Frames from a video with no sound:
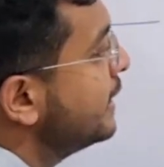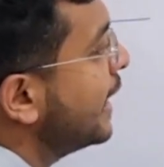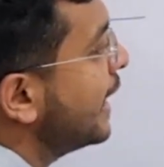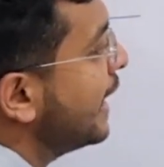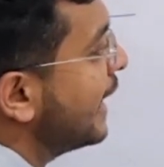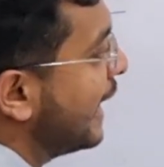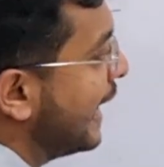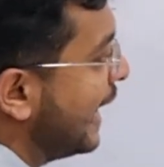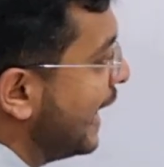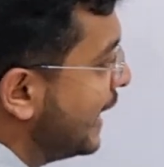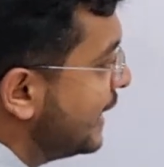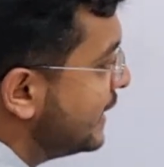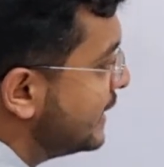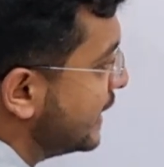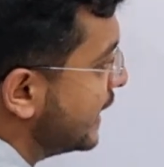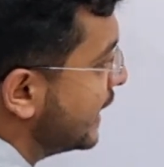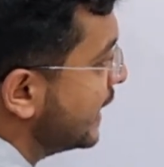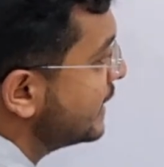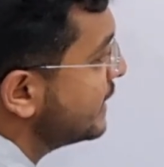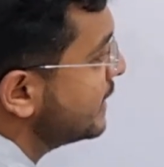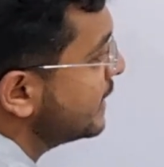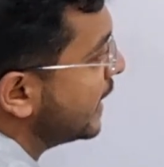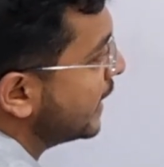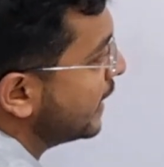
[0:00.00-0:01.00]
the
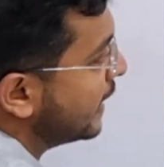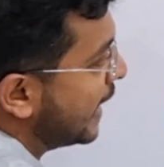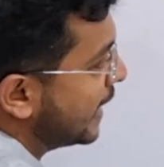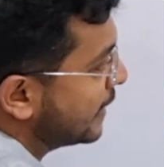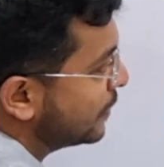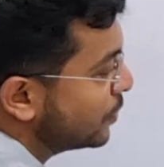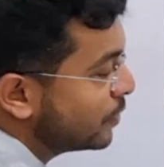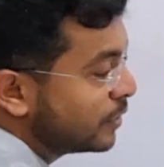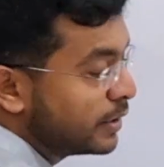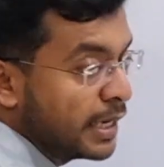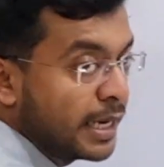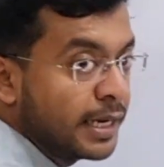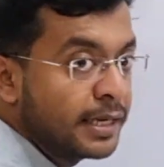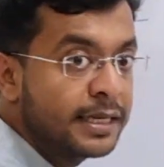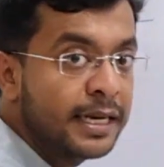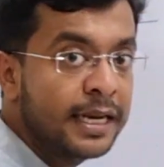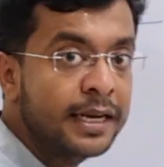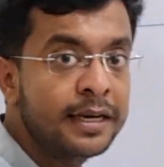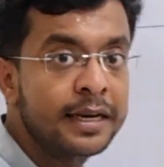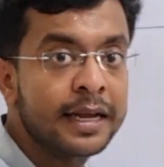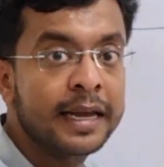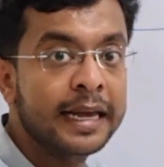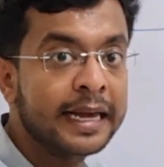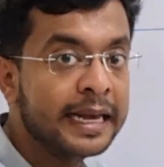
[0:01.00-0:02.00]
edges that are
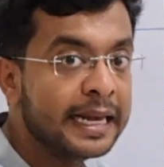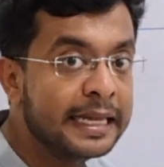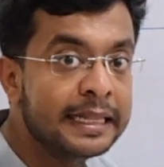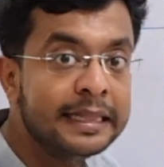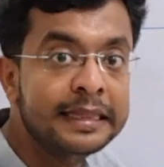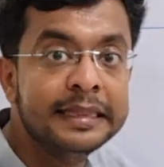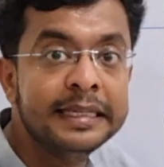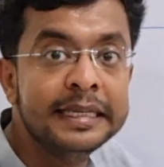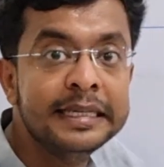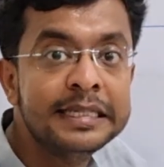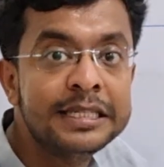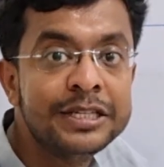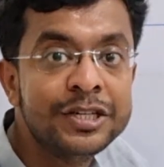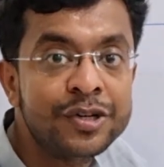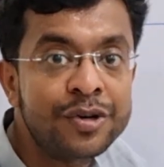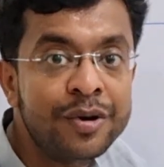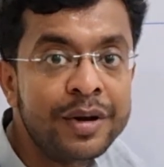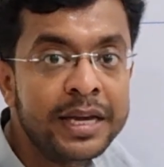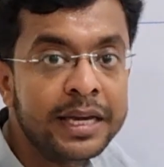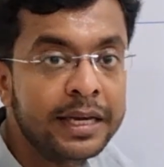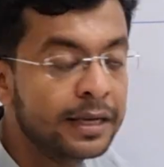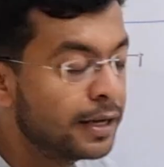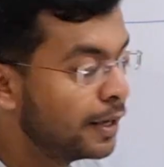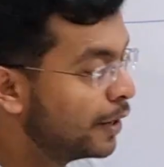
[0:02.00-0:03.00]
associated in this
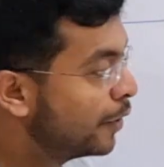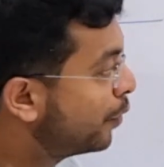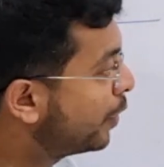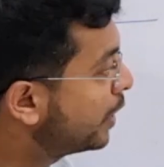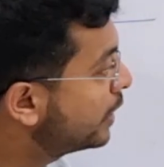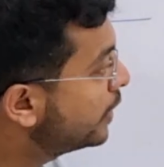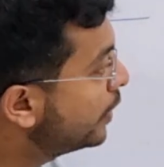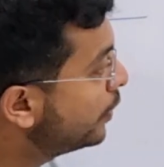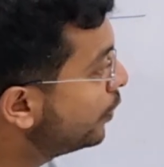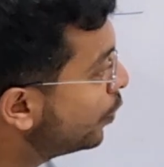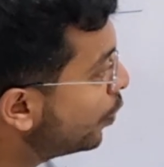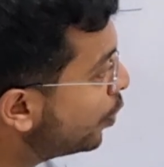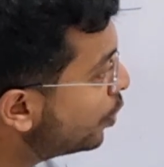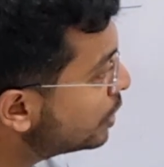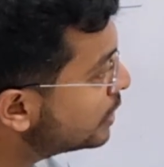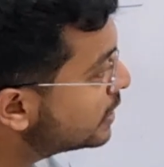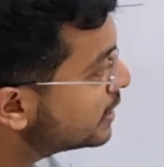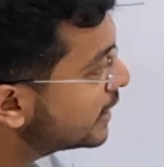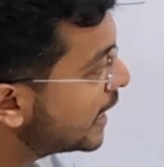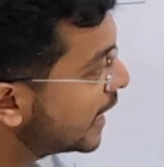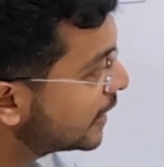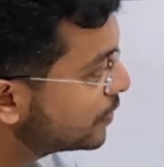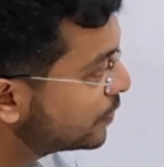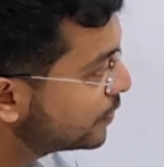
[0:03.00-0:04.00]
tree. What are the nodes
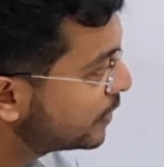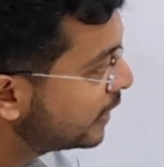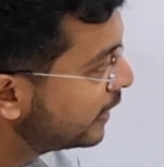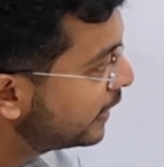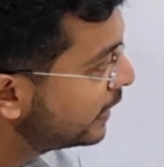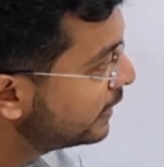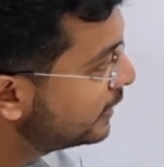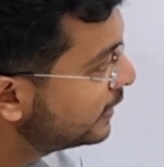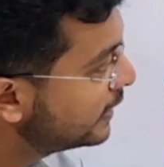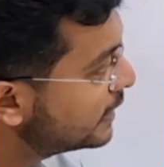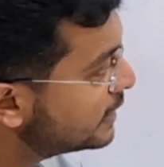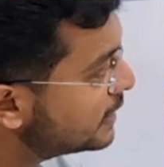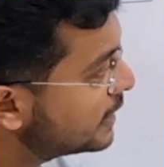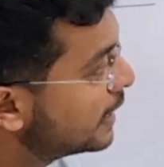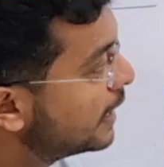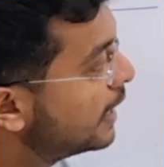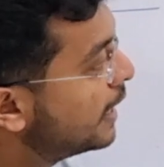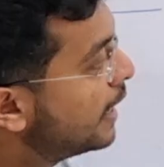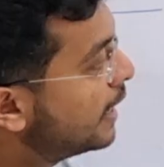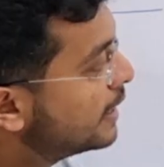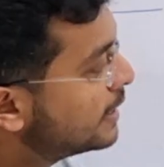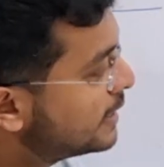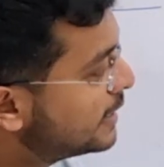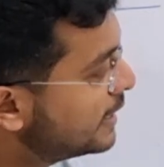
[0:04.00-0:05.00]
associated in this
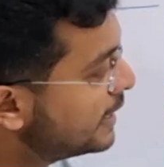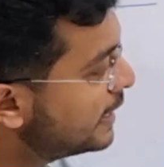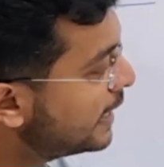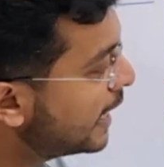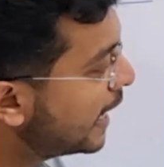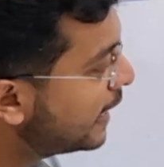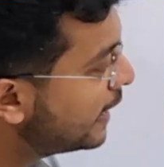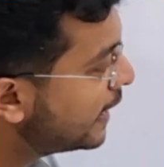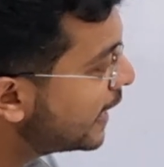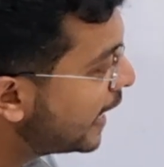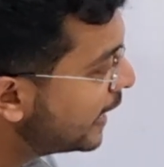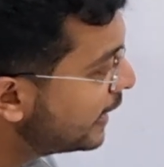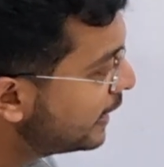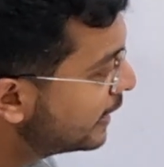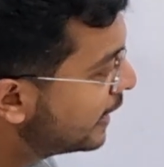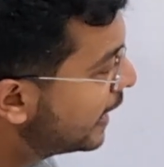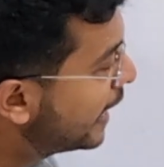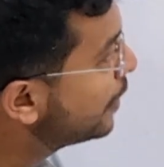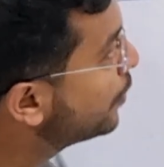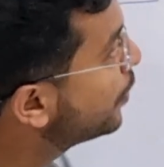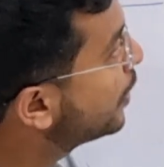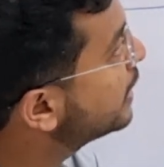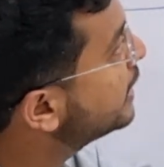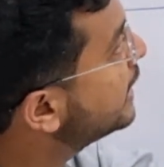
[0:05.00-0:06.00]
C and I? And what